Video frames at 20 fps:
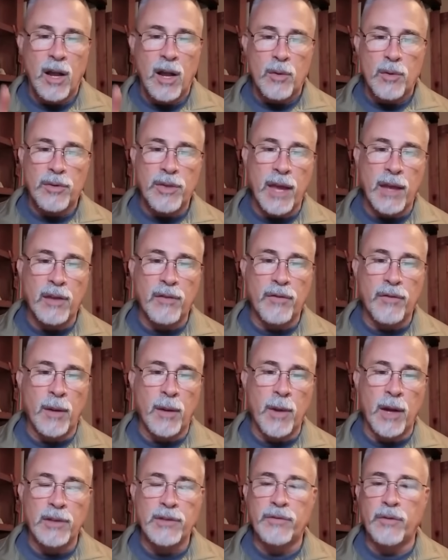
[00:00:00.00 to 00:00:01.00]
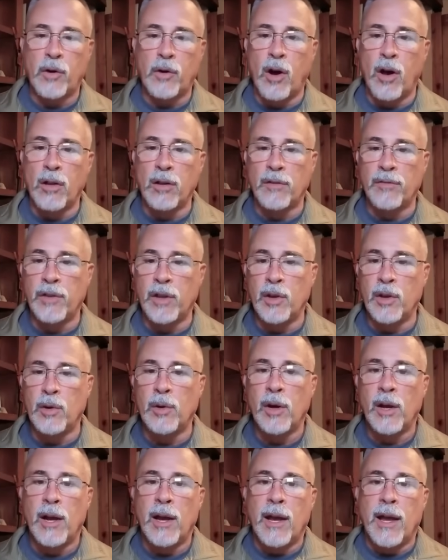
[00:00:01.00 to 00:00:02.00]
We thank you very much for all of
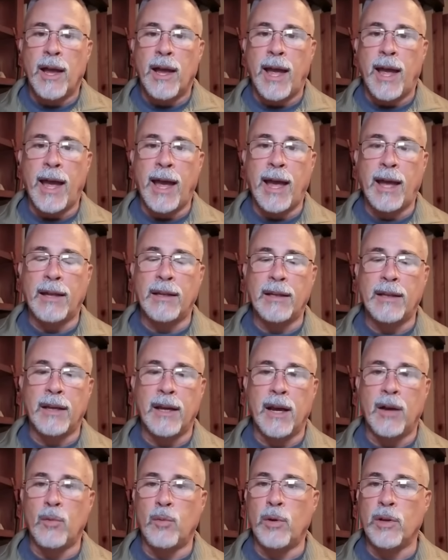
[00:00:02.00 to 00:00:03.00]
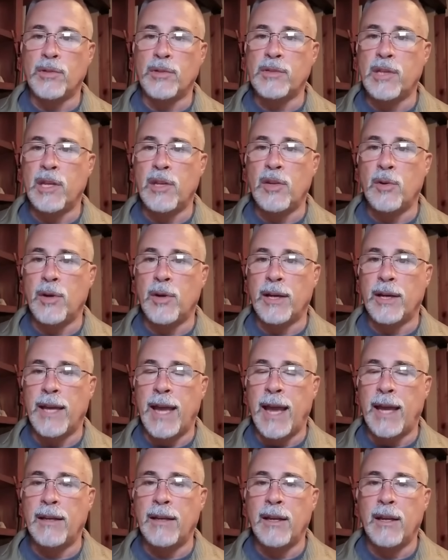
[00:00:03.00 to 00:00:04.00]
you, and we'll see you
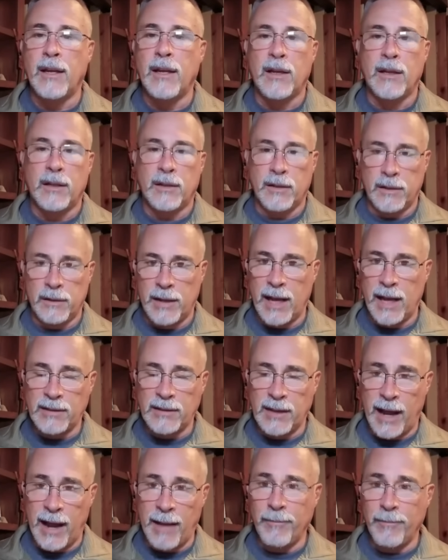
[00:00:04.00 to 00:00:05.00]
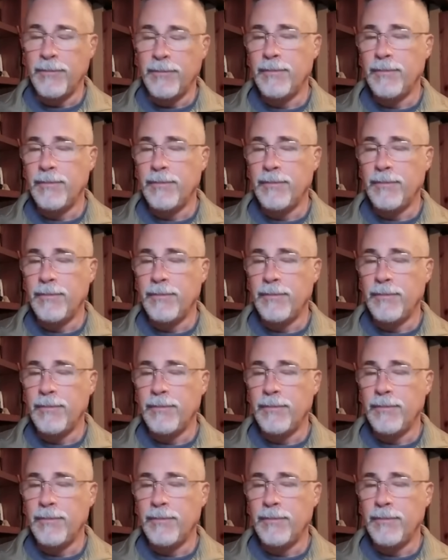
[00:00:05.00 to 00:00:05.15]
again next time